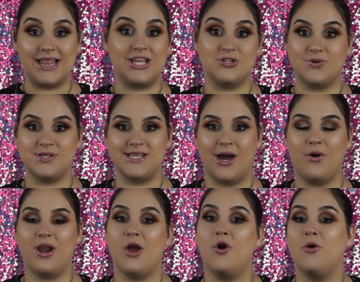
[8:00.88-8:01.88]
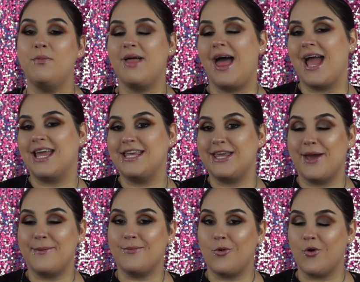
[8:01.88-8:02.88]
these ones out and I hope that I can
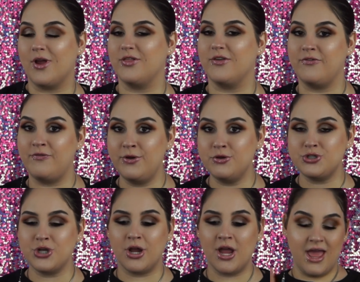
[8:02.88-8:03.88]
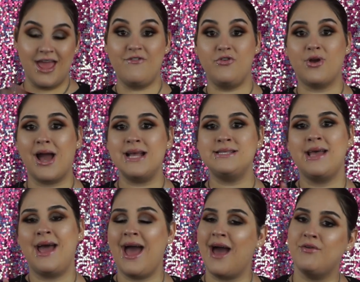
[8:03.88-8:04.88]
get more in the future. If you guys
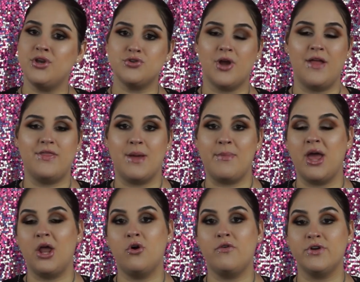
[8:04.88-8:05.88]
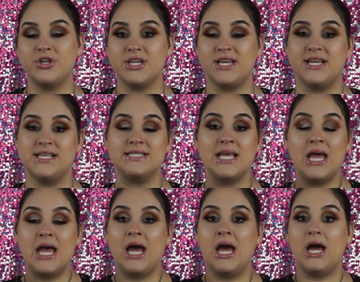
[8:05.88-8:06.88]
haven't tried them, head over to his
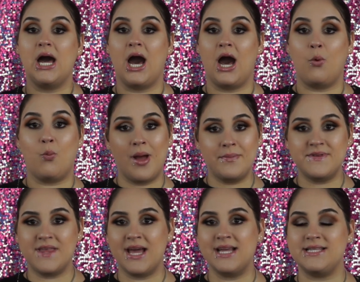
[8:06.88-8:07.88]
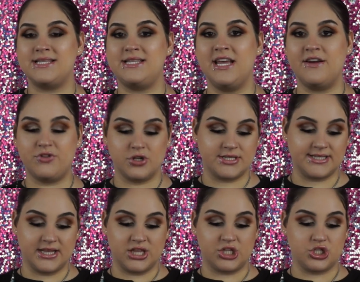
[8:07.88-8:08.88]
uh, website, see if they're
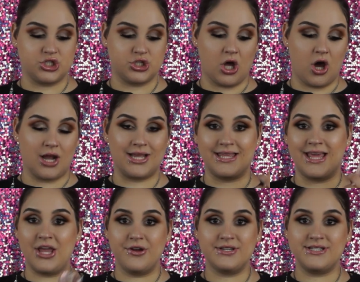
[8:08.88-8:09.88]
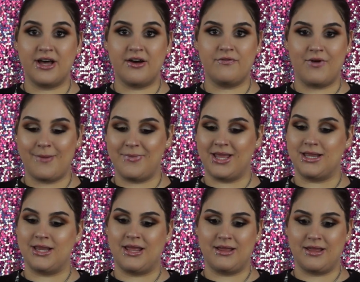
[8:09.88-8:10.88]
still in stock. Get yourself, I
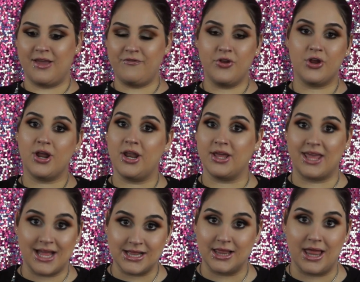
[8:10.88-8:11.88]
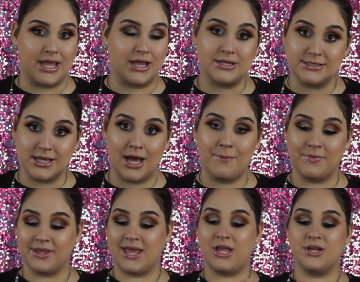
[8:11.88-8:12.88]
mean, if you're gonna get like
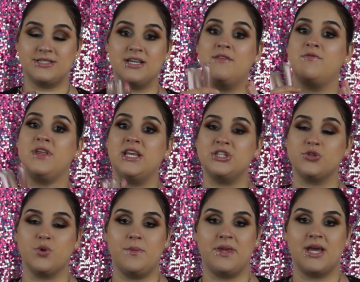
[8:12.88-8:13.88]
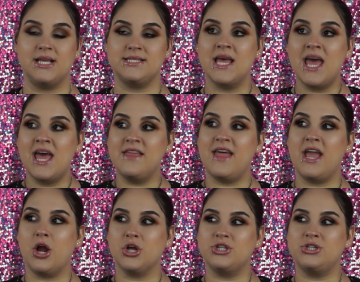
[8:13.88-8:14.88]
some, get yourself these three because
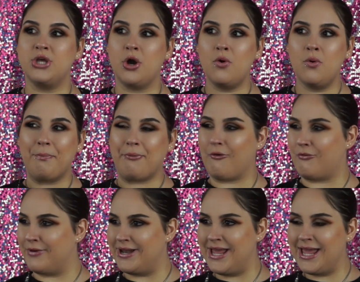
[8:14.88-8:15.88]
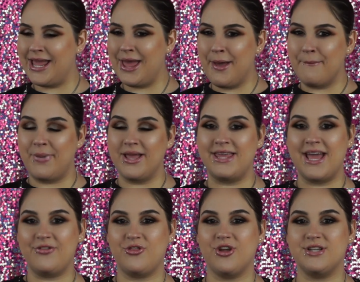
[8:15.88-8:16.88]
they are so pretty, but
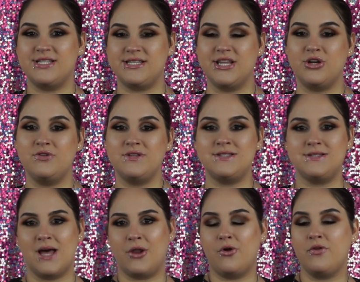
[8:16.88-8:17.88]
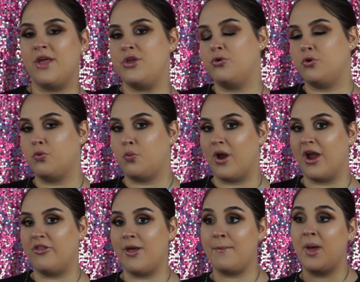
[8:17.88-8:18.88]
yet they're still subtle that you could
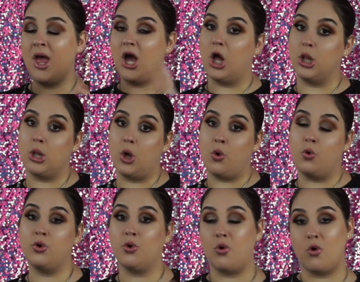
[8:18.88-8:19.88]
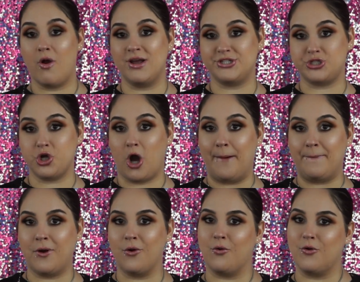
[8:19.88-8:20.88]
wear them alone or as a
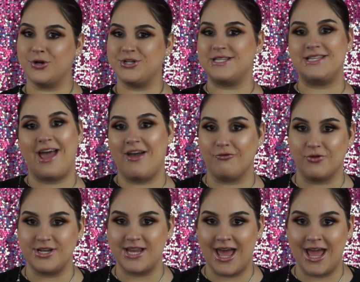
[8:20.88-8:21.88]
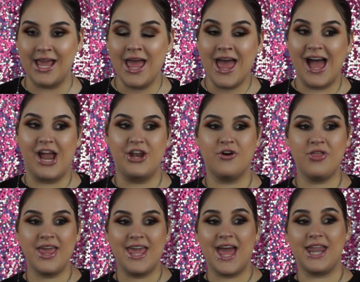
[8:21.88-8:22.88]
topper or just every day. I know
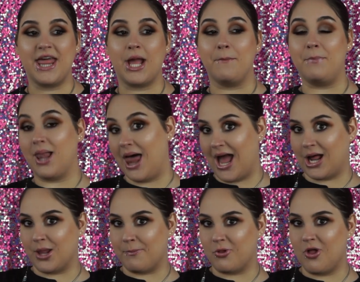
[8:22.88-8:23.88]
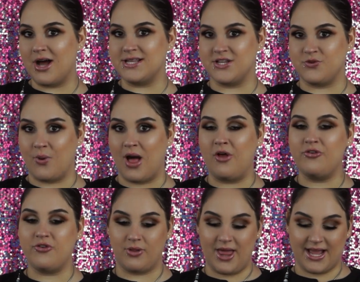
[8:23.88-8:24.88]
that he had like a black lip gloss as well,
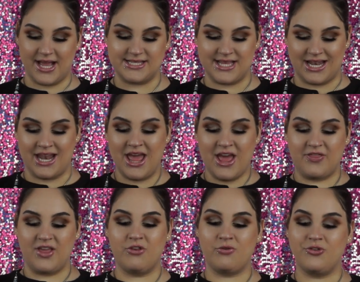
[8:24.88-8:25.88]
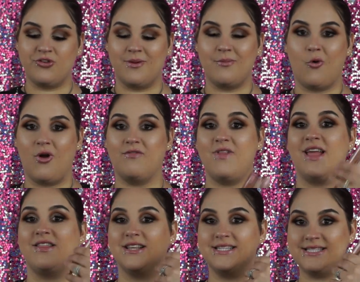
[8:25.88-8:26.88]
so like I said, these ones are more of
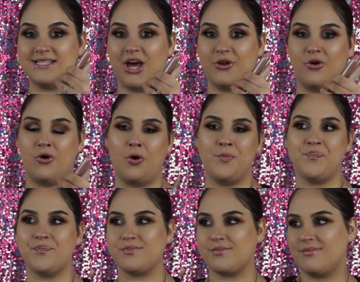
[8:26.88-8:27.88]
like the subtle,